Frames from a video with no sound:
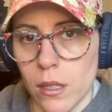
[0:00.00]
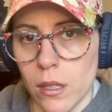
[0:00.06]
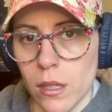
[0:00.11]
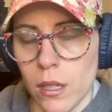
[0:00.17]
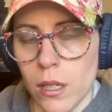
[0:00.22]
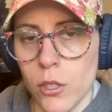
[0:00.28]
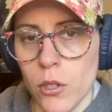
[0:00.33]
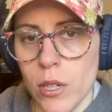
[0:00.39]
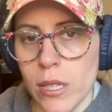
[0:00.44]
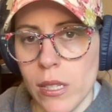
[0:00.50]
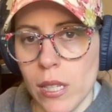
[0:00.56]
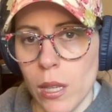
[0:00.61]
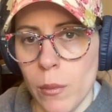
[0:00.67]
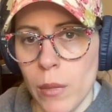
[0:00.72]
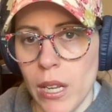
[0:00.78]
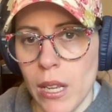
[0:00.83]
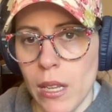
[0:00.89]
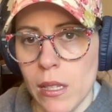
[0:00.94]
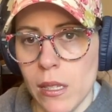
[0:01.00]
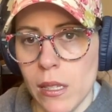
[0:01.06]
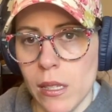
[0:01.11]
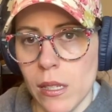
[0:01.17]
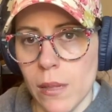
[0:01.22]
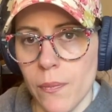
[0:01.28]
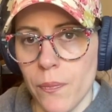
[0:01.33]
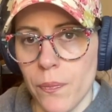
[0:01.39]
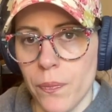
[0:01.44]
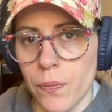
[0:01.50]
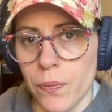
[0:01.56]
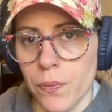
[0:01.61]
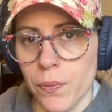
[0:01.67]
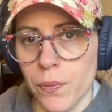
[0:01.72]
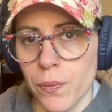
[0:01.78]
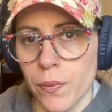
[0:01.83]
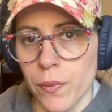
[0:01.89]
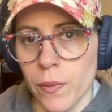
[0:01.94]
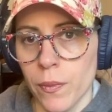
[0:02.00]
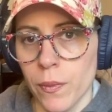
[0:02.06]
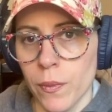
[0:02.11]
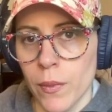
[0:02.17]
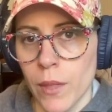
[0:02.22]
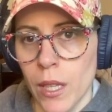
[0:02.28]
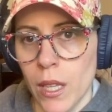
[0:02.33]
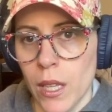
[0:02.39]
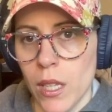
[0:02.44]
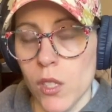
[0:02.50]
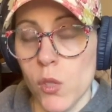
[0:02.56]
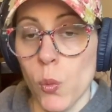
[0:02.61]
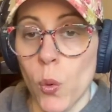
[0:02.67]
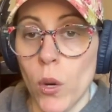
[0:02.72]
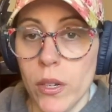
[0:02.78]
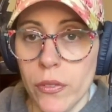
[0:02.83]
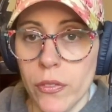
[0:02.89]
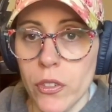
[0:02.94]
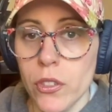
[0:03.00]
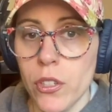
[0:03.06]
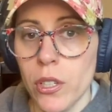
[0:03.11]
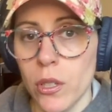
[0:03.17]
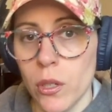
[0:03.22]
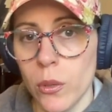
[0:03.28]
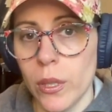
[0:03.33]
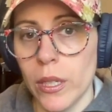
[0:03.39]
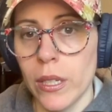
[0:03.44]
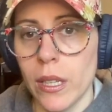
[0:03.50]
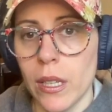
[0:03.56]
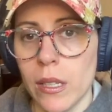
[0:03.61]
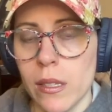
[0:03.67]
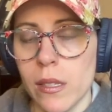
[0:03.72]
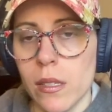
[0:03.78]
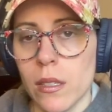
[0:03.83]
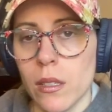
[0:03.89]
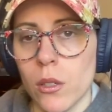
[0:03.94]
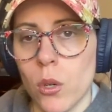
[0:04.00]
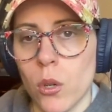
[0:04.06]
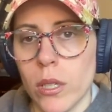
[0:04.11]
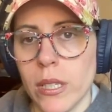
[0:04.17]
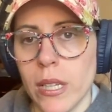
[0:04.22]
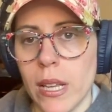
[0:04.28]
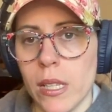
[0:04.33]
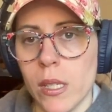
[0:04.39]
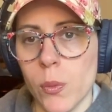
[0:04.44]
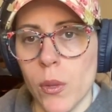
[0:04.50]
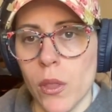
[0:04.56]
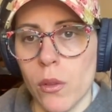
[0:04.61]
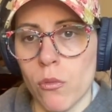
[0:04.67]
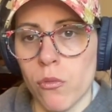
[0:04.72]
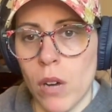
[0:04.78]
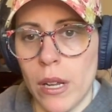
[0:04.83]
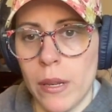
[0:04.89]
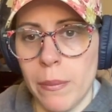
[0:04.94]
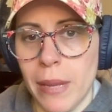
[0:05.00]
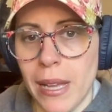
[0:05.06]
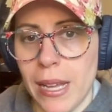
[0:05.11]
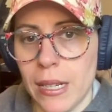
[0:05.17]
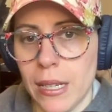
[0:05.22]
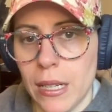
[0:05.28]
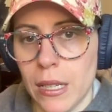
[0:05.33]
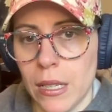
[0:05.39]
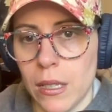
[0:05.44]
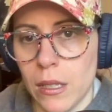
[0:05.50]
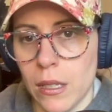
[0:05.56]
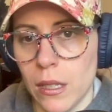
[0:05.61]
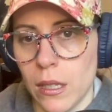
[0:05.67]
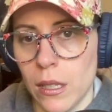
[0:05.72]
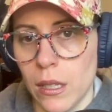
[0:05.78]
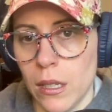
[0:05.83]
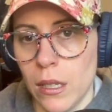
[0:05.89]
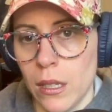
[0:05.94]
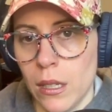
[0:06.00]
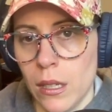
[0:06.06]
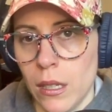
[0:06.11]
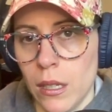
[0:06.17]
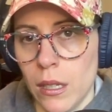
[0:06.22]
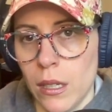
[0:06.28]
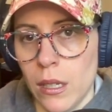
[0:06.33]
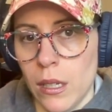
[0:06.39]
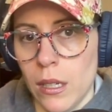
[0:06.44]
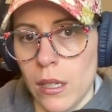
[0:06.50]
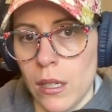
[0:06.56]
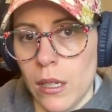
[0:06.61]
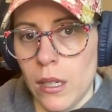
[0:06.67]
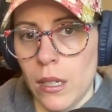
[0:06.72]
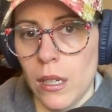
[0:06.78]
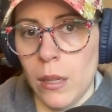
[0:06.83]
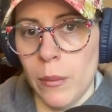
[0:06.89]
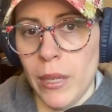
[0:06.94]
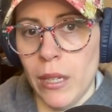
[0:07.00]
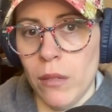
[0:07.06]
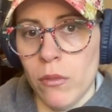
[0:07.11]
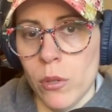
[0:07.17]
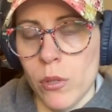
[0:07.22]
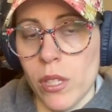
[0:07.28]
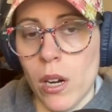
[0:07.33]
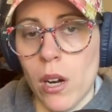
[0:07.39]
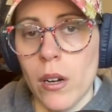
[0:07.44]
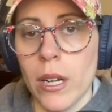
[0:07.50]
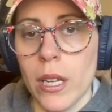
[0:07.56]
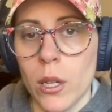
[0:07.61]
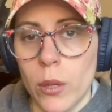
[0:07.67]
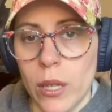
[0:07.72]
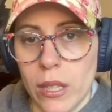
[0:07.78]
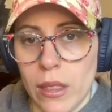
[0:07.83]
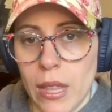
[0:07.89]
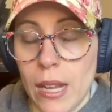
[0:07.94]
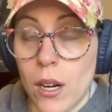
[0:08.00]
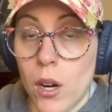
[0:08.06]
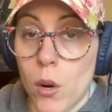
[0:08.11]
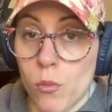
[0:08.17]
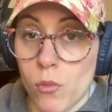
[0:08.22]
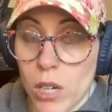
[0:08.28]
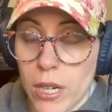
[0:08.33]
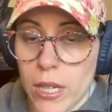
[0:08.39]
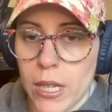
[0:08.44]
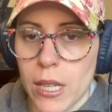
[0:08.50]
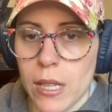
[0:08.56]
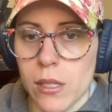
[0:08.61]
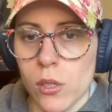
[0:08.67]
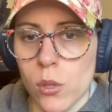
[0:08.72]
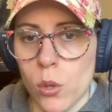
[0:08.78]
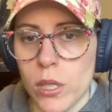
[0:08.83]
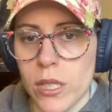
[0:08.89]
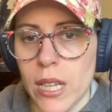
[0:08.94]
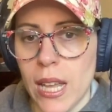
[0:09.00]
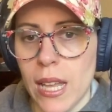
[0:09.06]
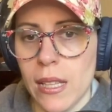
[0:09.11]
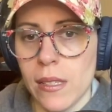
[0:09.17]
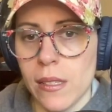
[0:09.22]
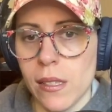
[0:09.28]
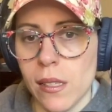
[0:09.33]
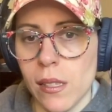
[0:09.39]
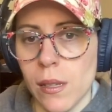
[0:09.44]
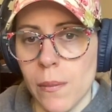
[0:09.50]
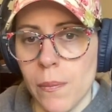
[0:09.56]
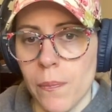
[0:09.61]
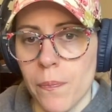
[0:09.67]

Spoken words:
Andrés Giménez is 1-for-2 against Cortes with a run batted in. Ahmed Rosario hit that home run against Cortes.